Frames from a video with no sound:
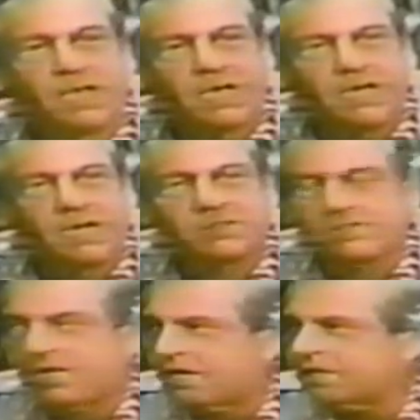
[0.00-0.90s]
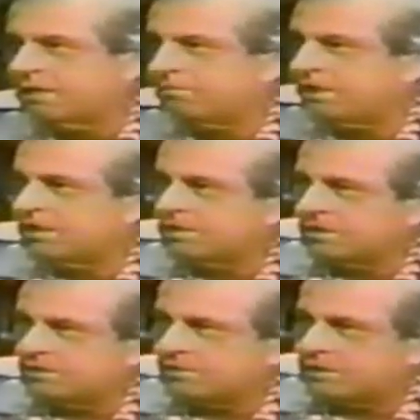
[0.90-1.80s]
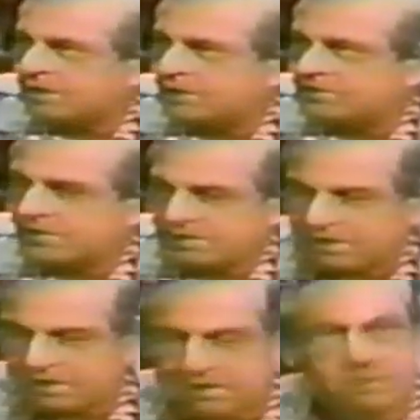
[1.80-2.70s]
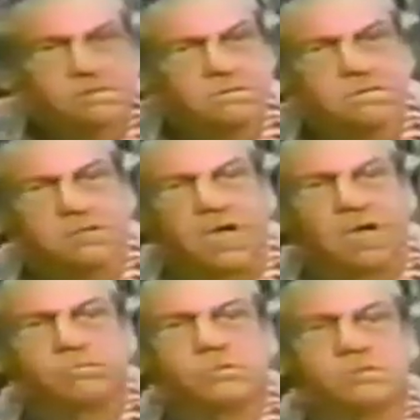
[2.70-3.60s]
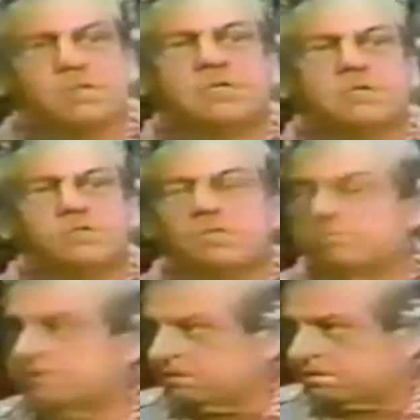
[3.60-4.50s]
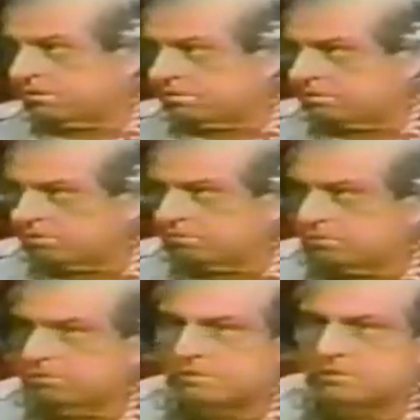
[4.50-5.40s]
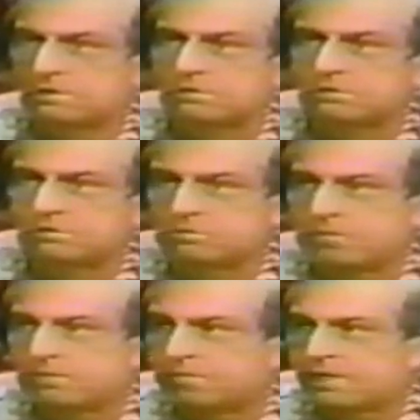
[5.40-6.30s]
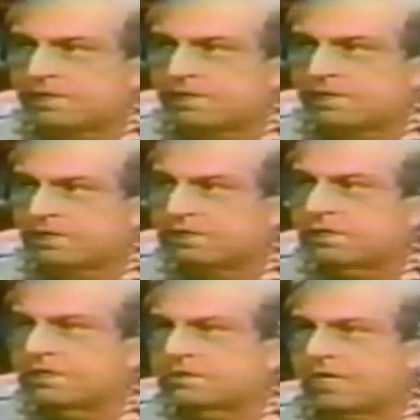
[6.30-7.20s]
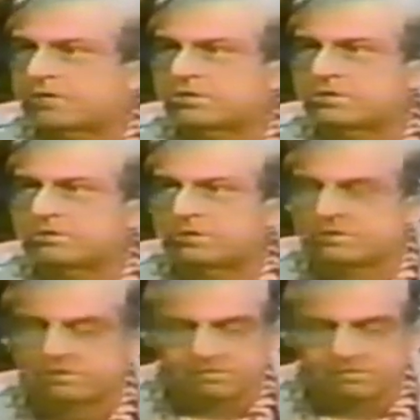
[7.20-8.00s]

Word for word: And I said, how could it be concluded? I said, uh, I was uh, summoned here to talk to you about my uh, tax situation.